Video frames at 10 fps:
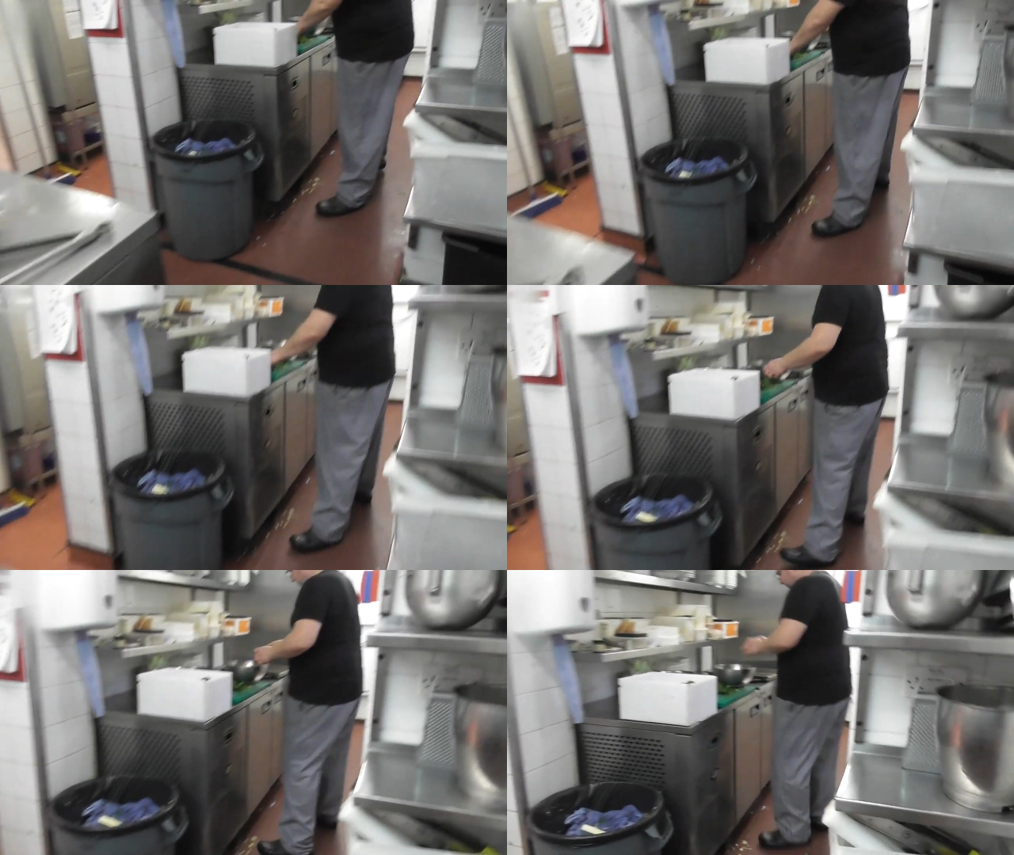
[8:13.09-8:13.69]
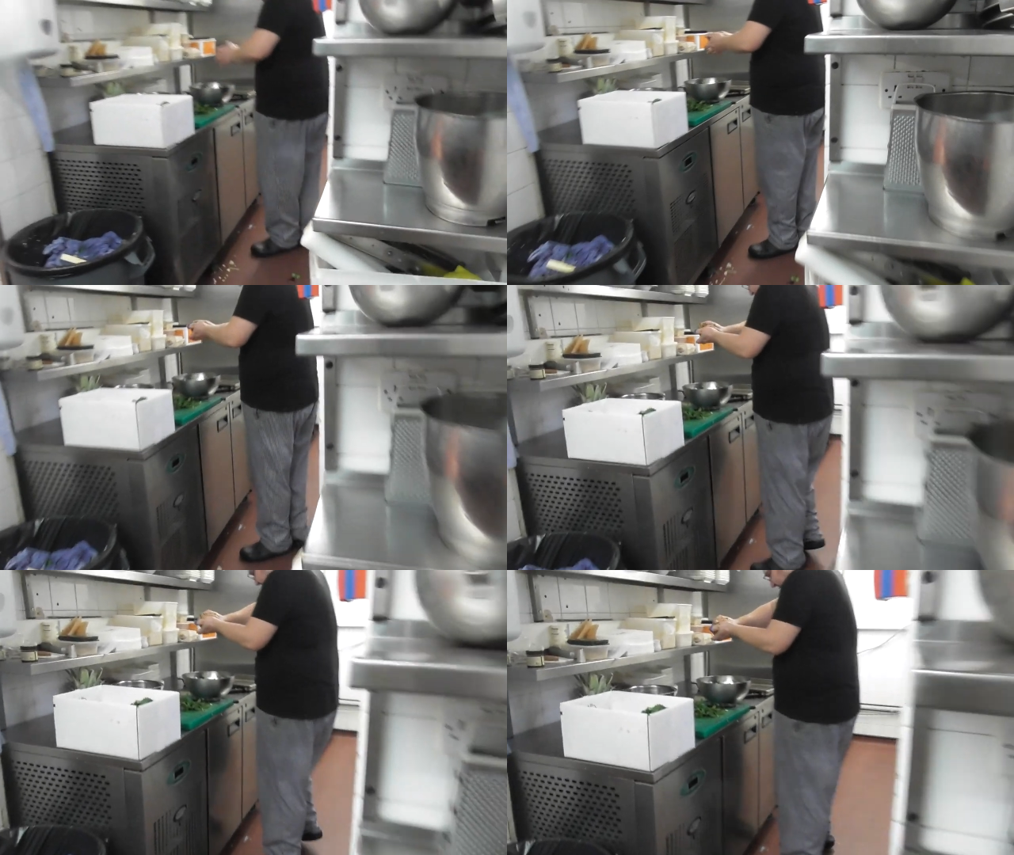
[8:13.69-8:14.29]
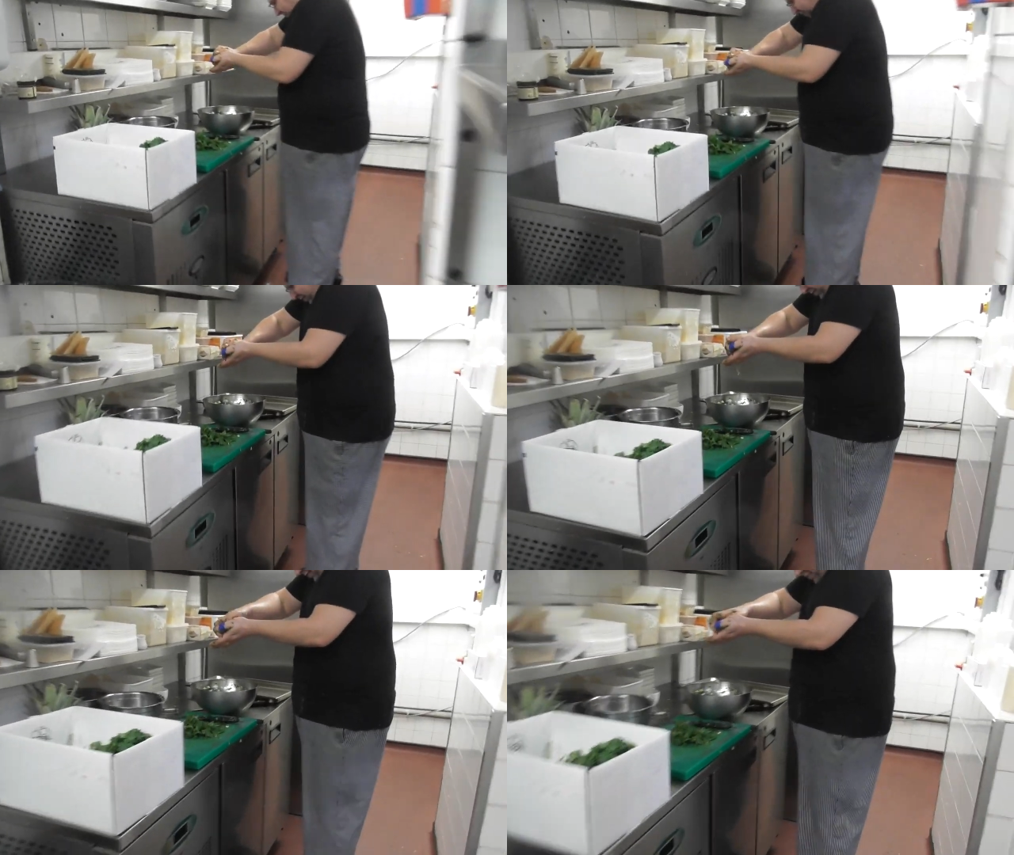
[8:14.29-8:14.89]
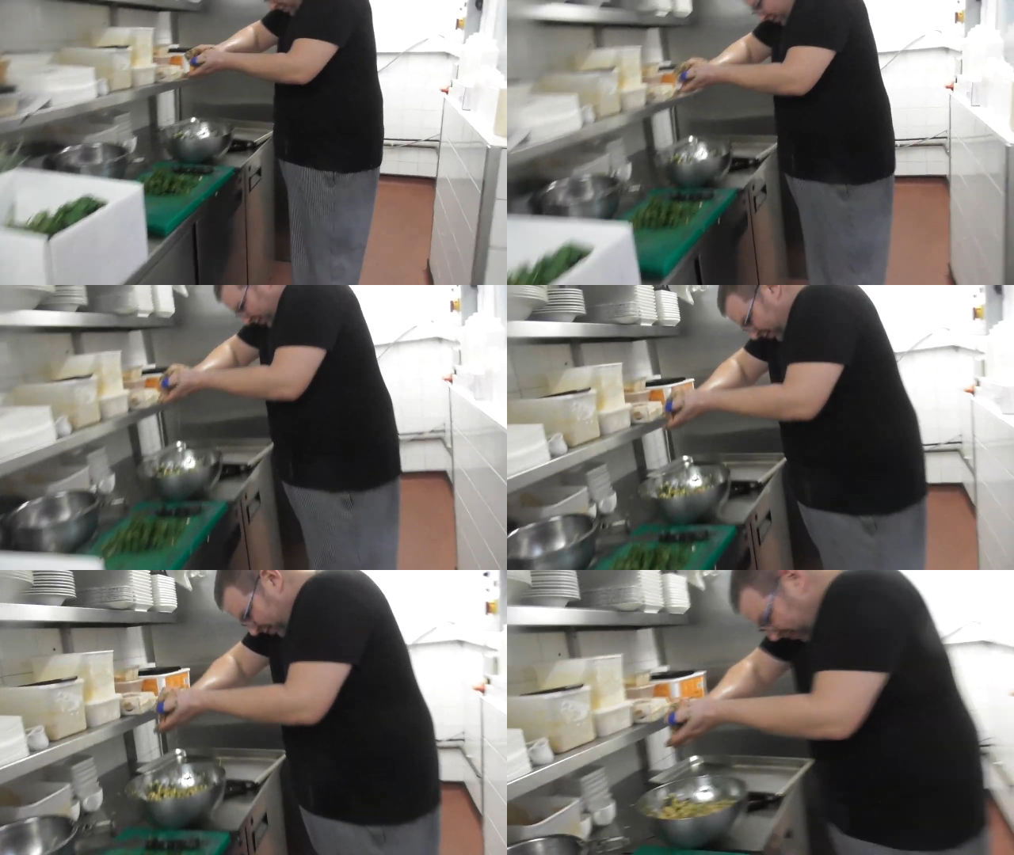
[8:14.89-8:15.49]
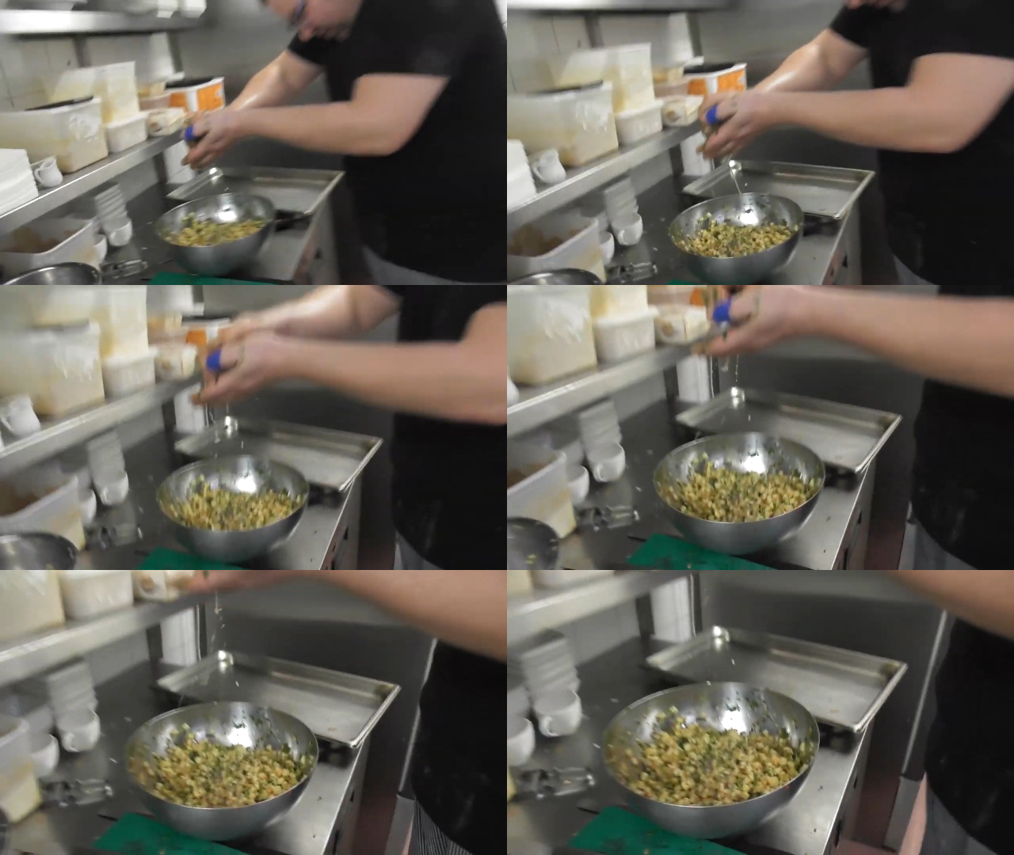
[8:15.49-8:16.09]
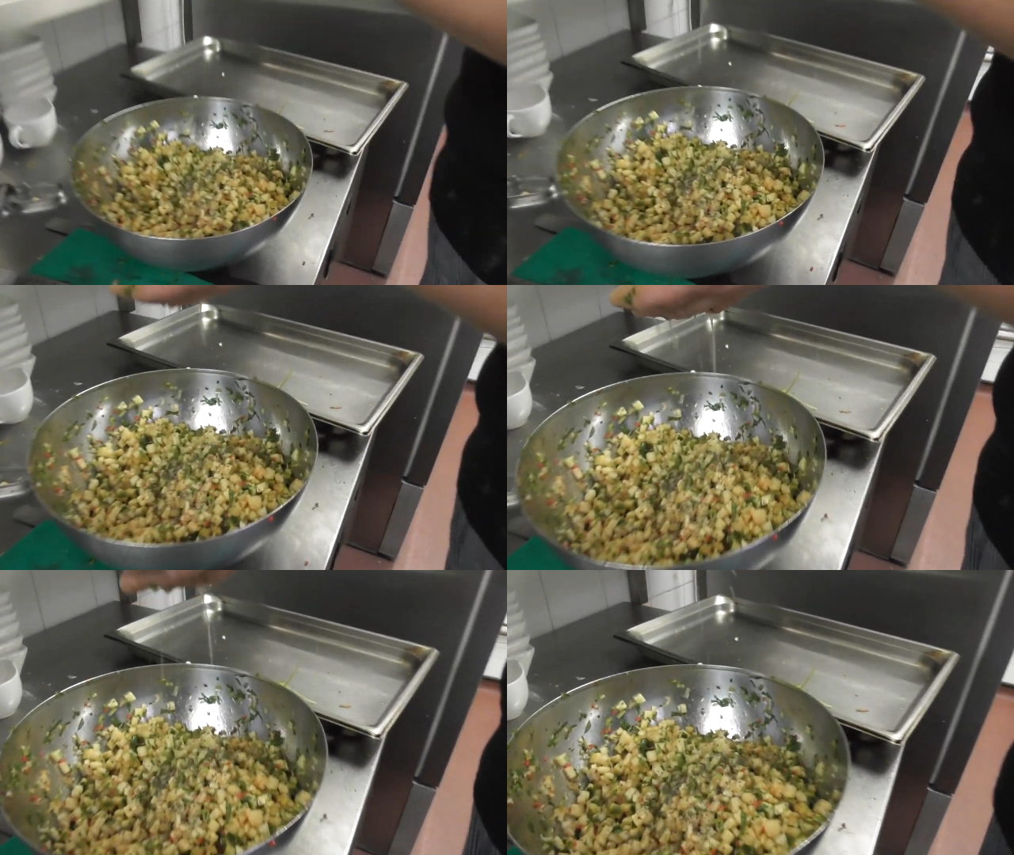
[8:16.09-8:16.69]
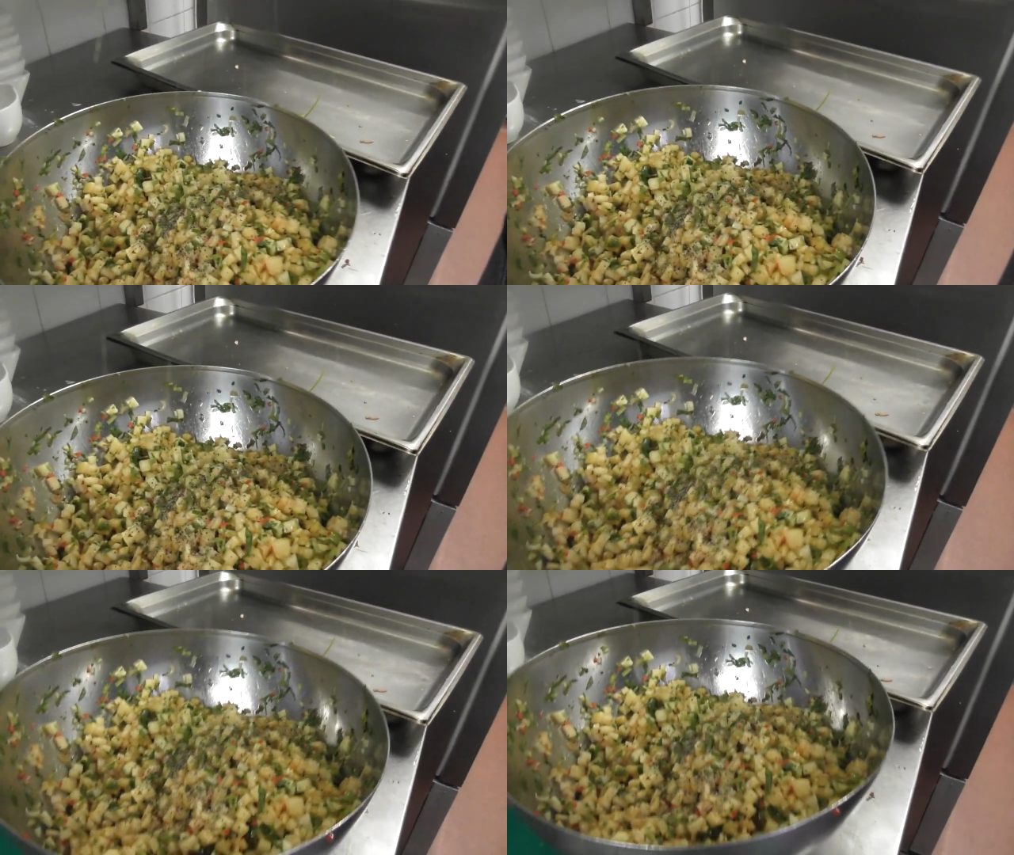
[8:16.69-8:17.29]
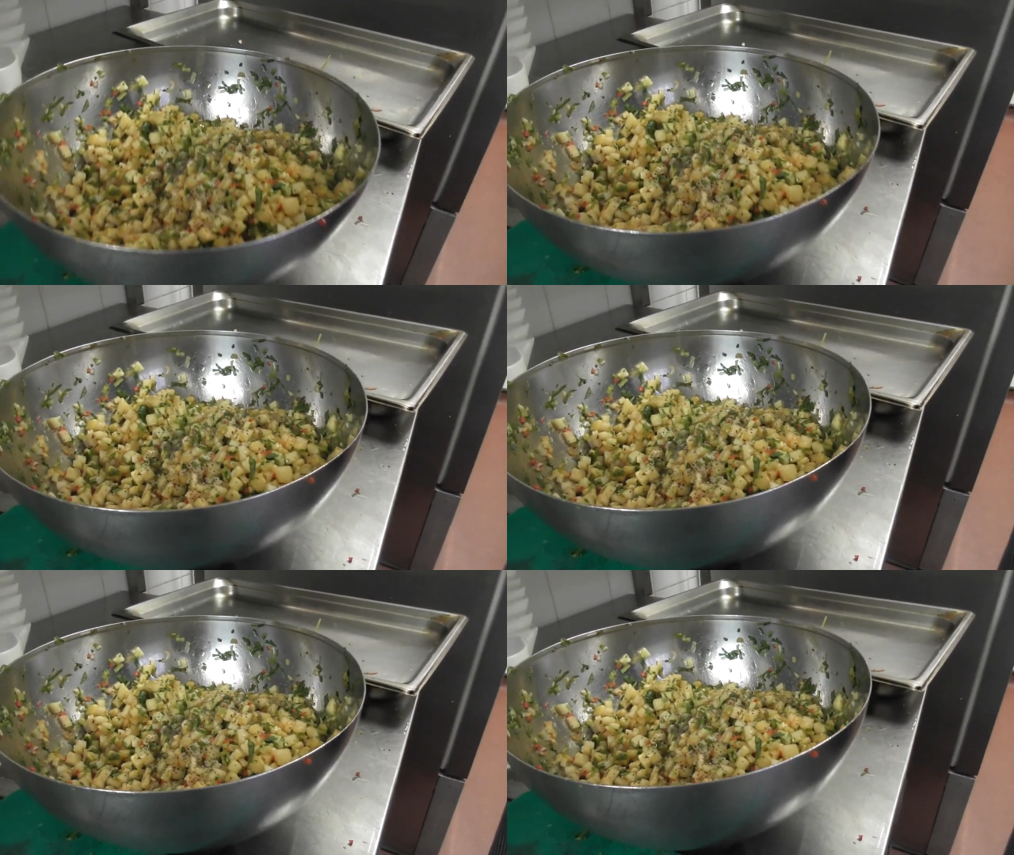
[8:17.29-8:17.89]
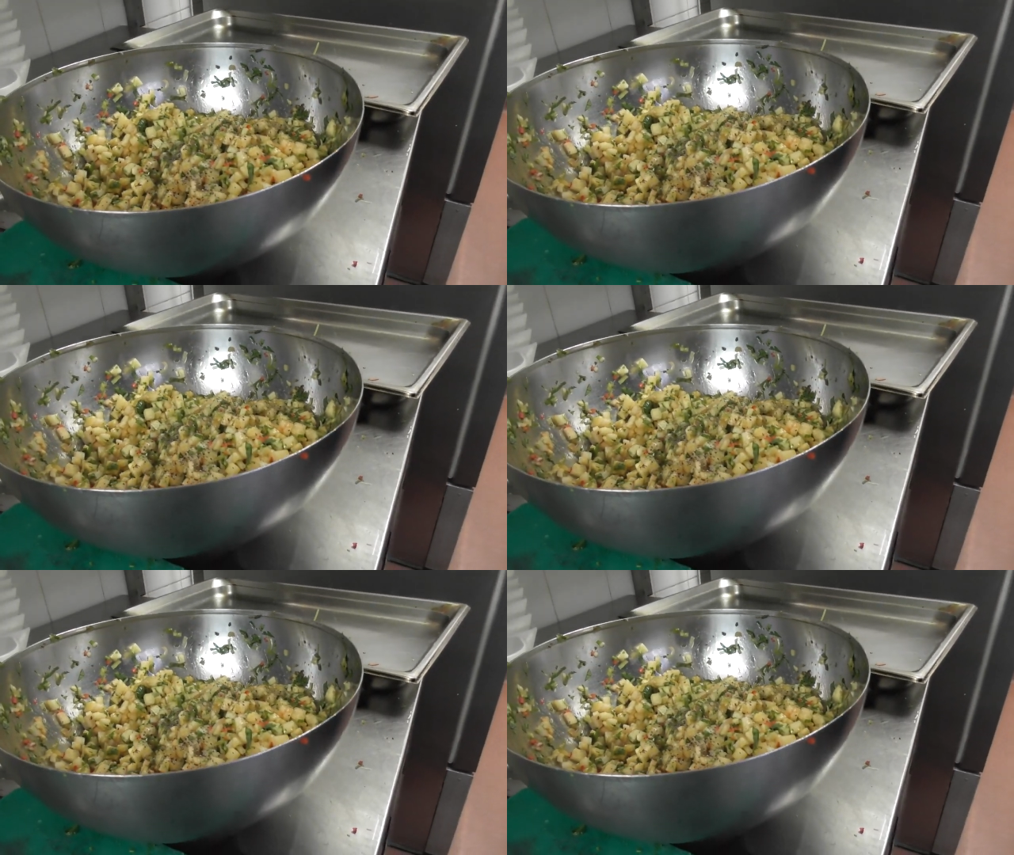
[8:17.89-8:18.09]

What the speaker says: Nobody's mouth can be seen.